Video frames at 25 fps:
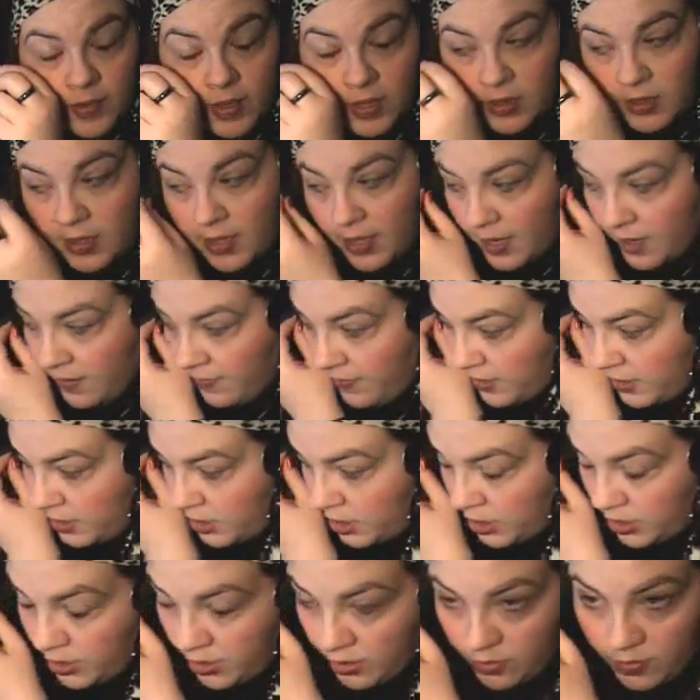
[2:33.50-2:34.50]
a lot of it
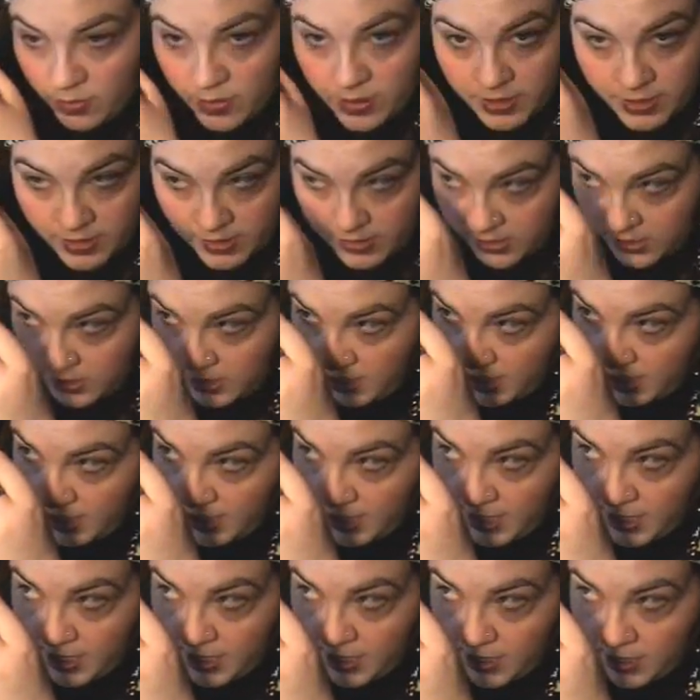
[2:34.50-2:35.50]
too was
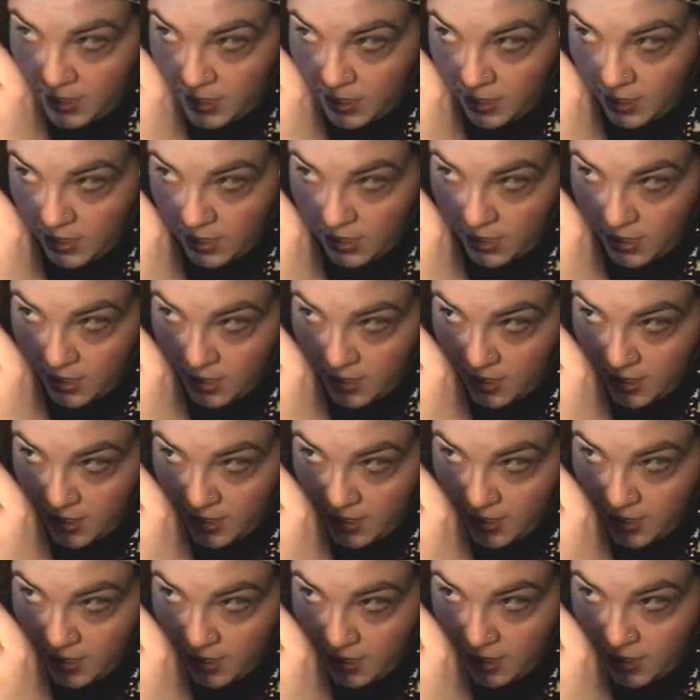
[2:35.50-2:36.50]
the
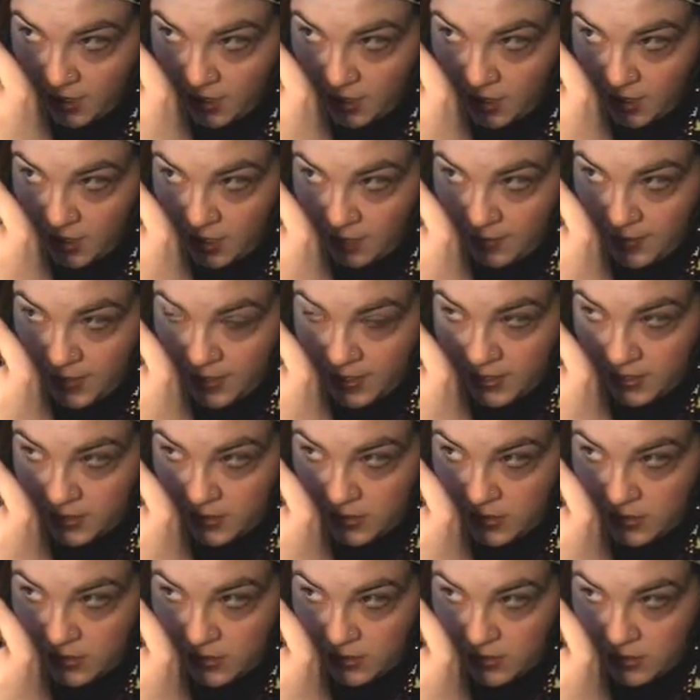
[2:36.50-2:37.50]

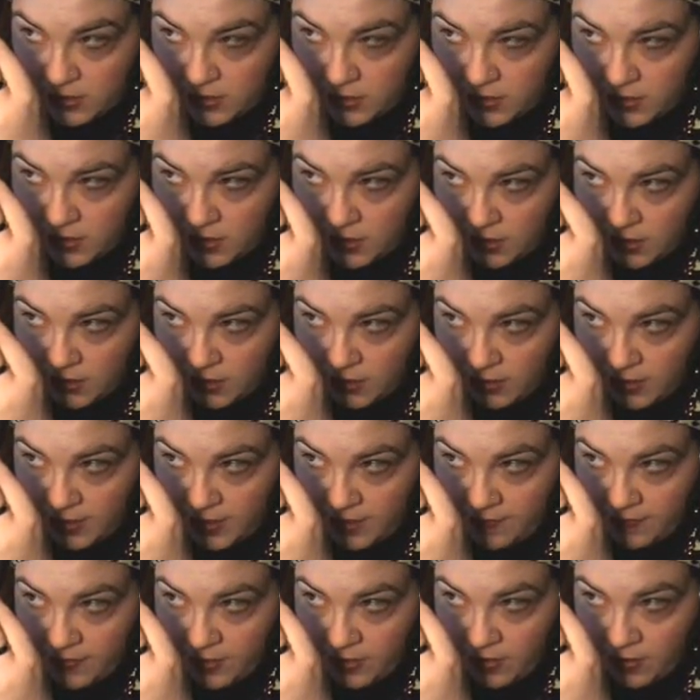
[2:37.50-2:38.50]
comments
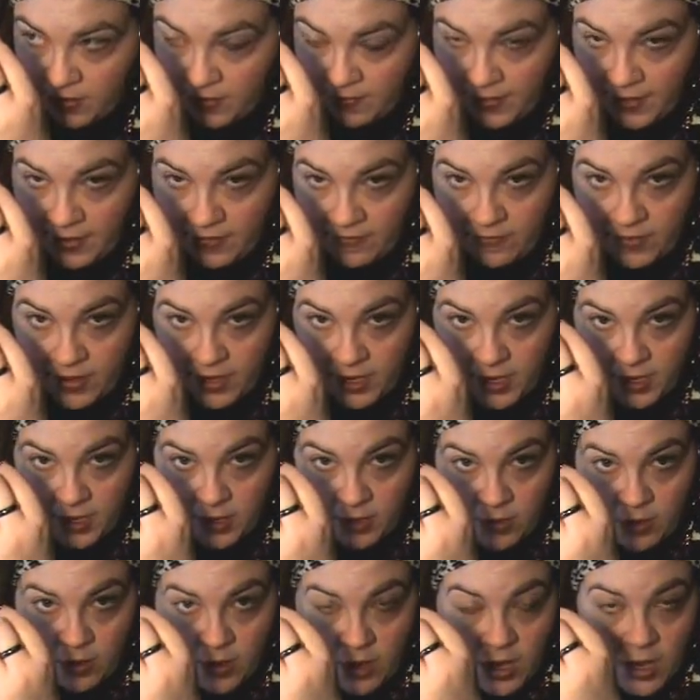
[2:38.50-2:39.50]
left on that
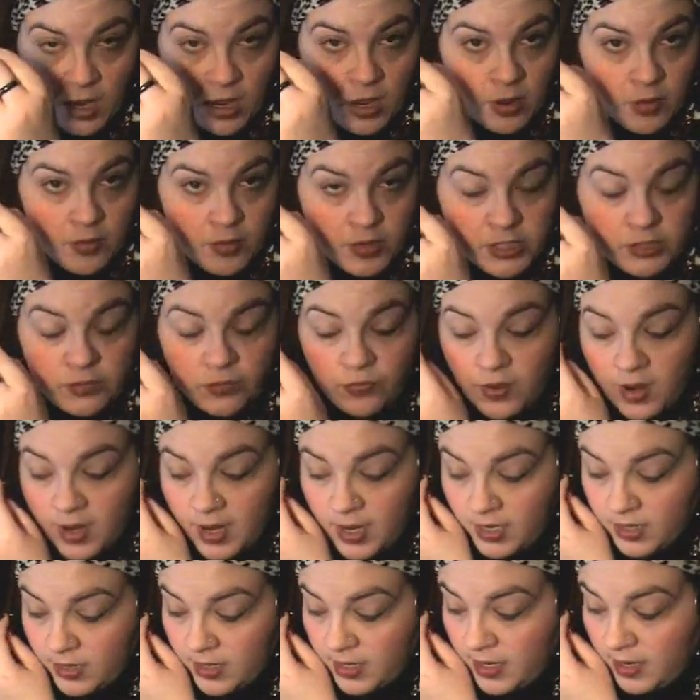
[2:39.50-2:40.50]
video, which
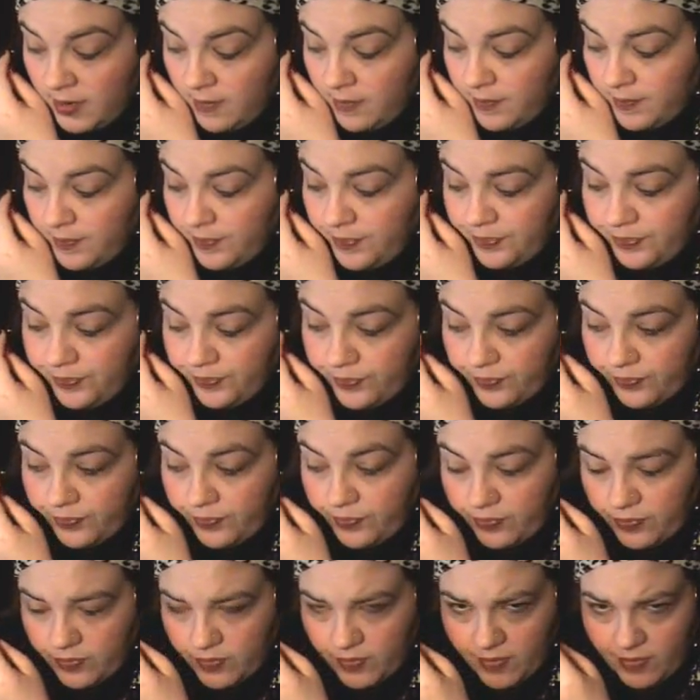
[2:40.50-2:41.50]
frankly,
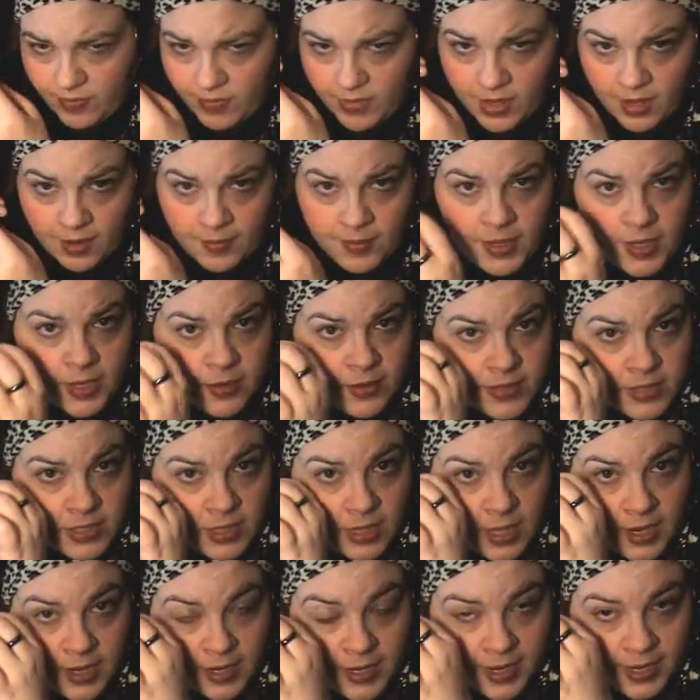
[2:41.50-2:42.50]
and there was a
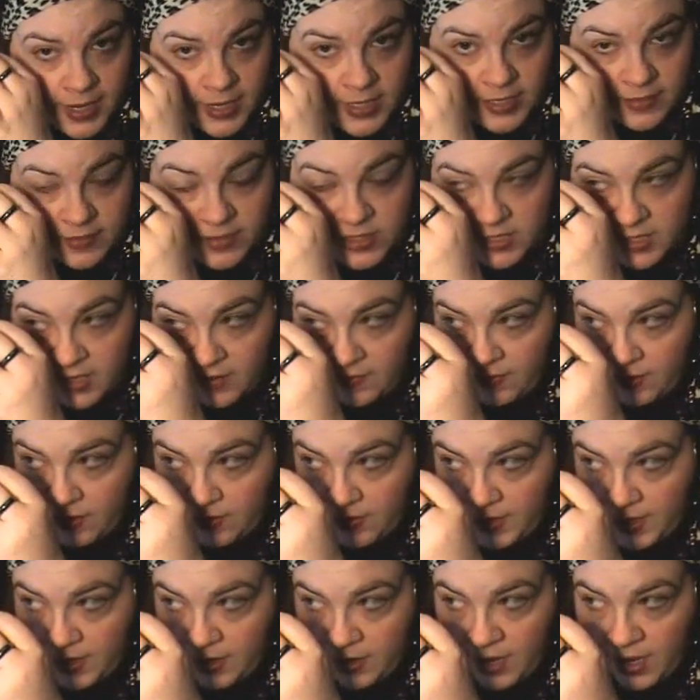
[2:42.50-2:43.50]
lot of negative stuff
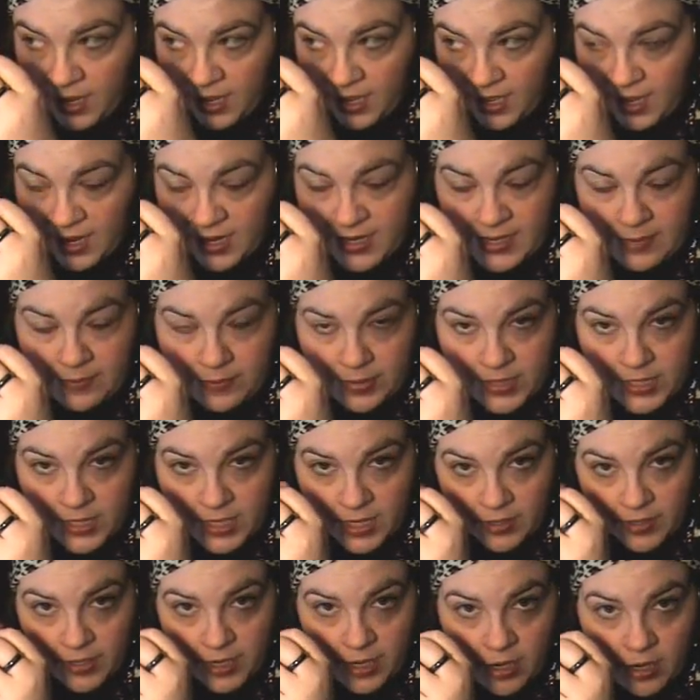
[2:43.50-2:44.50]
on there. It didn't
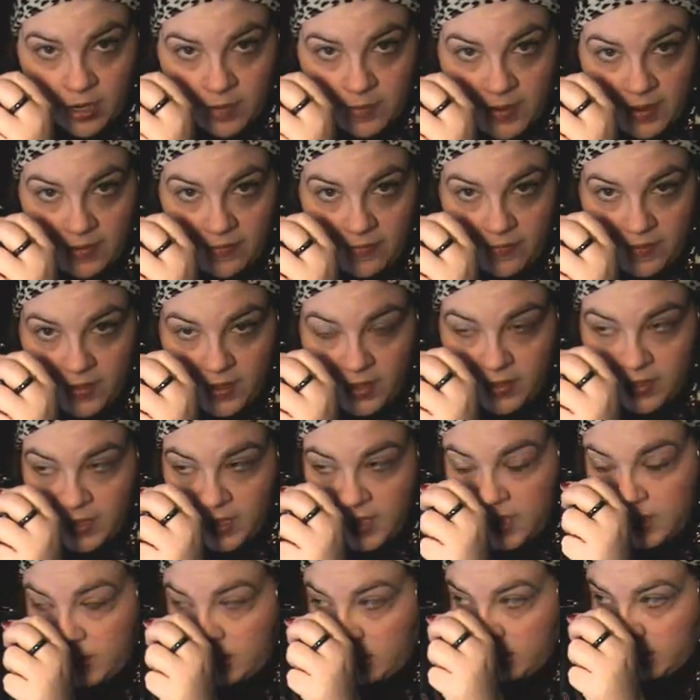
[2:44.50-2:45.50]
particularly hurt my
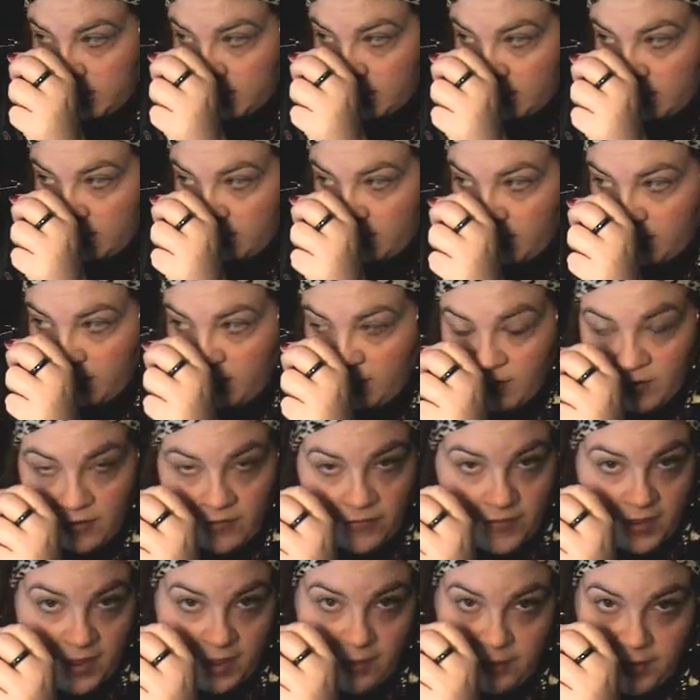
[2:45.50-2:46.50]
feelings, you know, the "you're
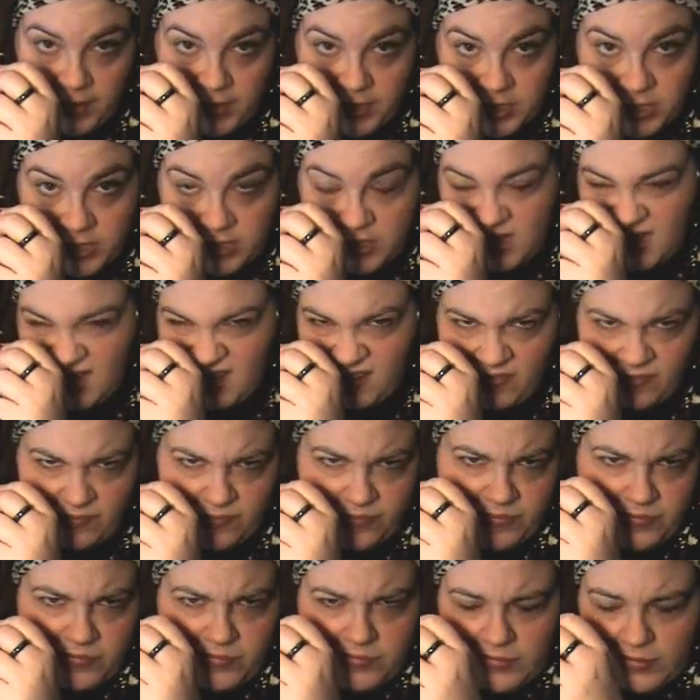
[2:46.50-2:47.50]
a fat bitch"
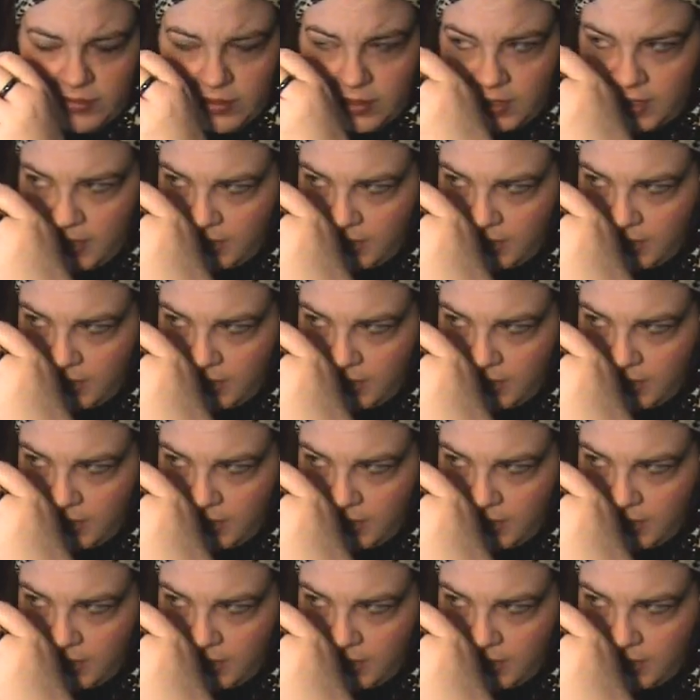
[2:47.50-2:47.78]
stuff.